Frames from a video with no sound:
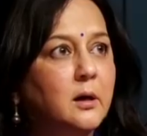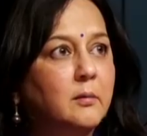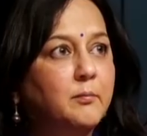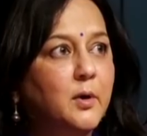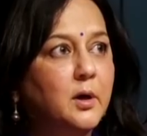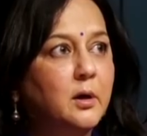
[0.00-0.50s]

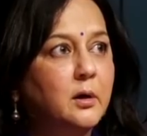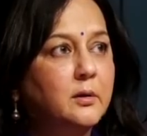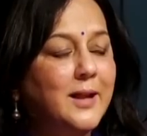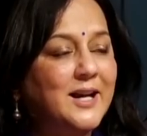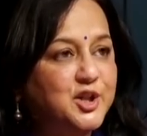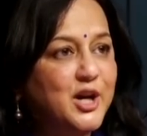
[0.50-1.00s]

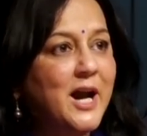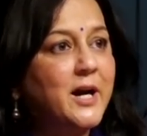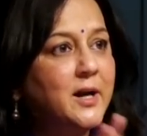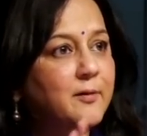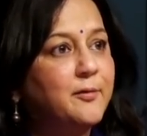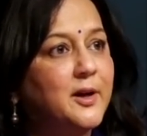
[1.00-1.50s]
that
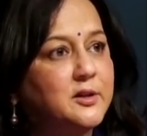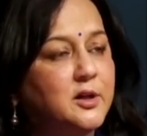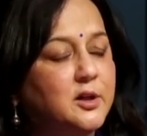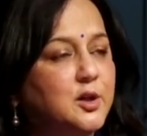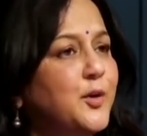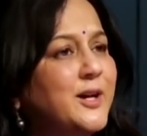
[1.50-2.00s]
shared
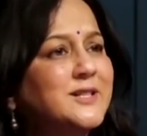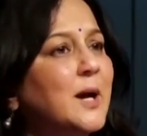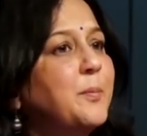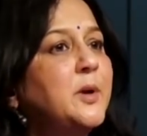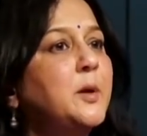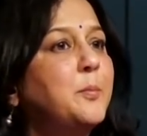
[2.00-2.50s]
infrastructure, for
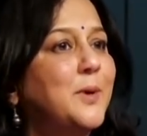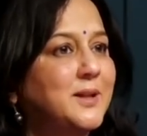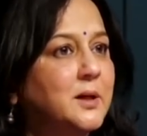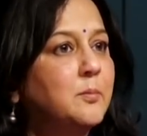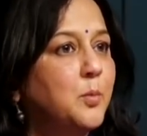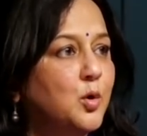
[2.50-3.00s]
example, in
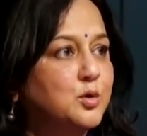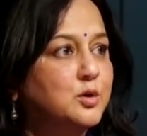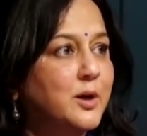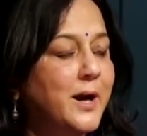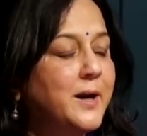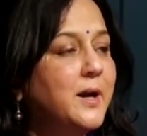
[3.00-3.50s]
Pratham
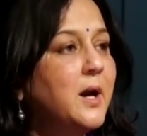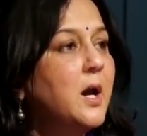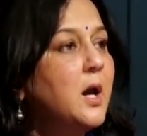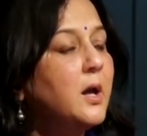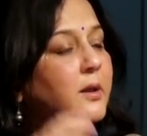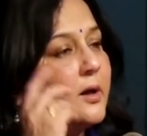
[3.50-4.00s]
Books, right,
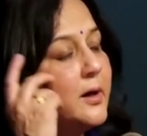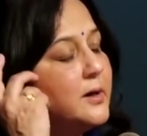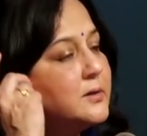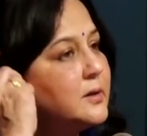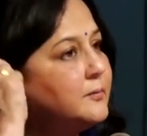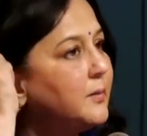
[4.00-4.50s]
the
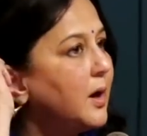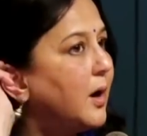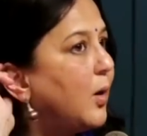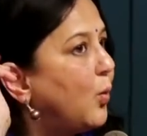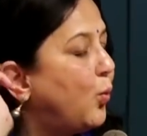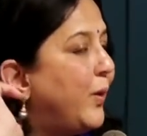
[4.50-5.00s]
reason
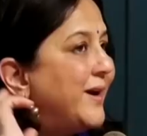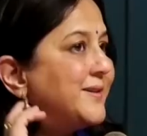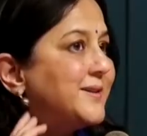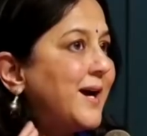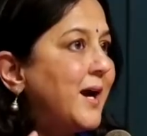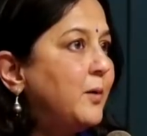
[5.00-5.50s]
we
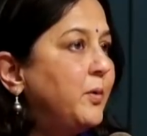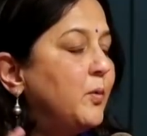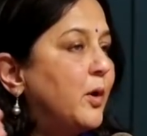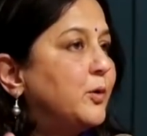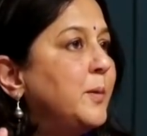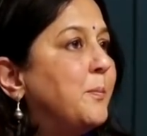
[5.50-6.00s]
said we
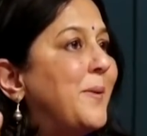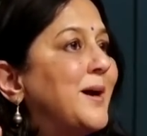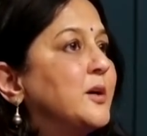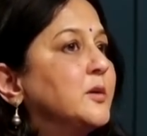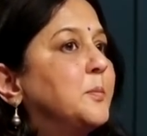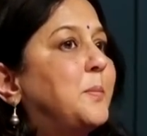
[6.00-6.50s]
want to
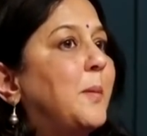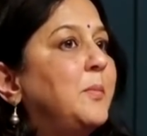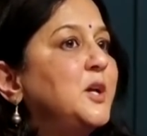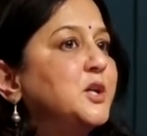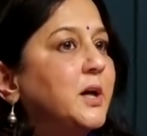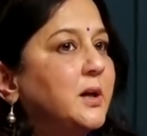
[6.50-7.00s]
impact on the
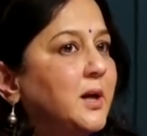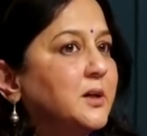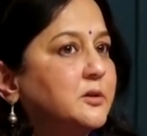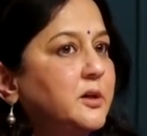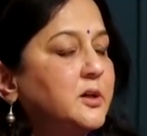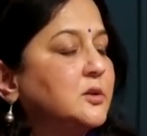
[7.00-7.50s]
publishing
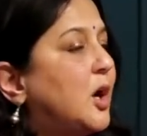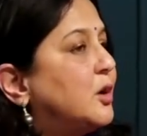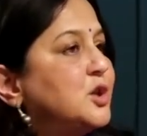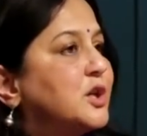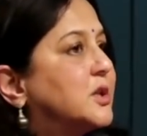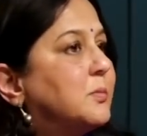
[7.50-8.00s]
industry, it's
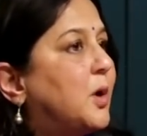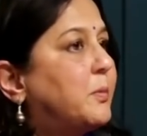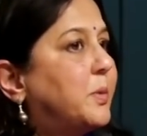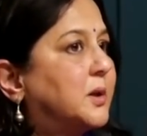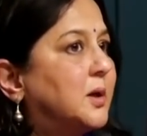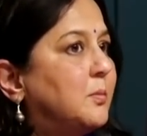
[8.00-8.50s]
not just
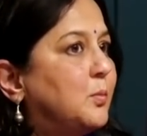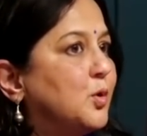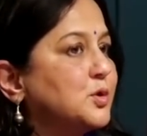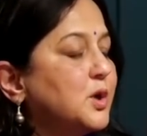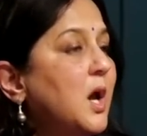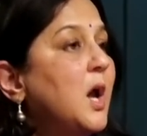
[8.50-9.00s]
about Pratham
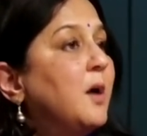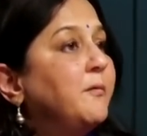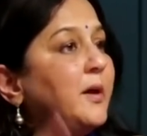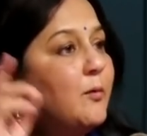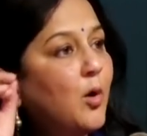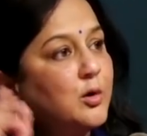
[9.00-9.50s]
Books.
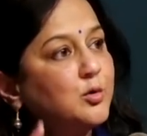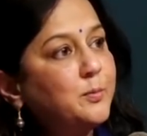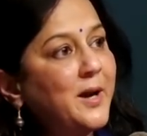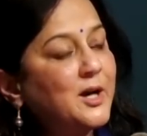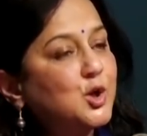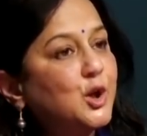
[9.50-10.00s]
We want to
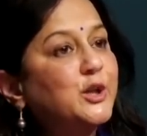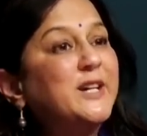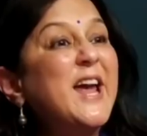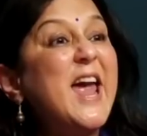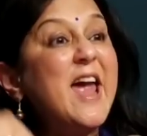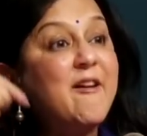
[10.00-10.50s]
make sure
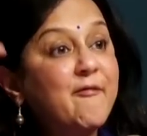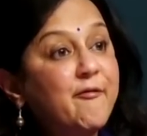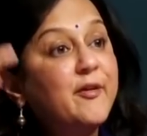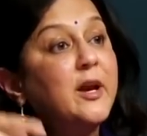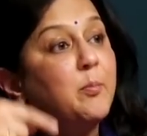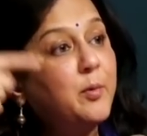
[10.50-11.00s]
that
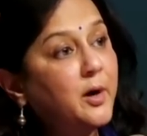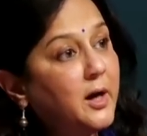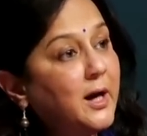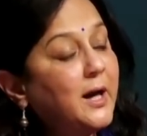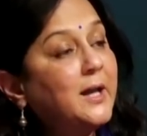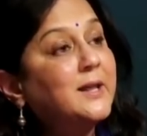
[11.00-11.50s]

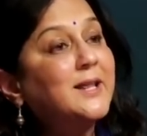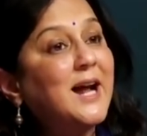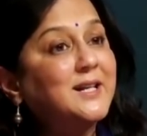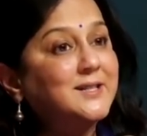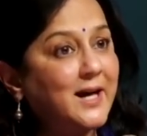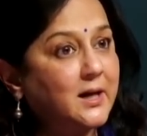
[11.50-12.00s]
everybody in
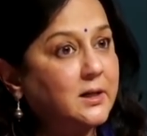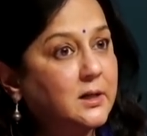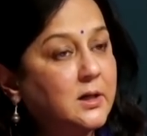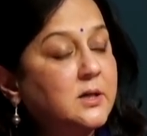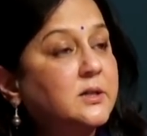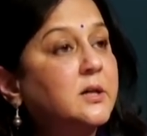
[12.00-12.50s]
that
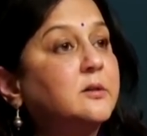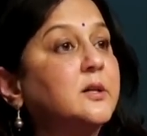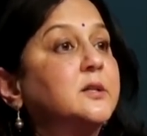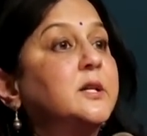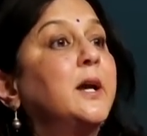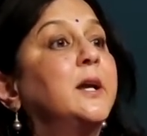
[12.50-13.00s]
sector is
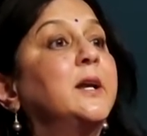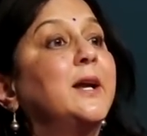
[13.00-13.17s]
interested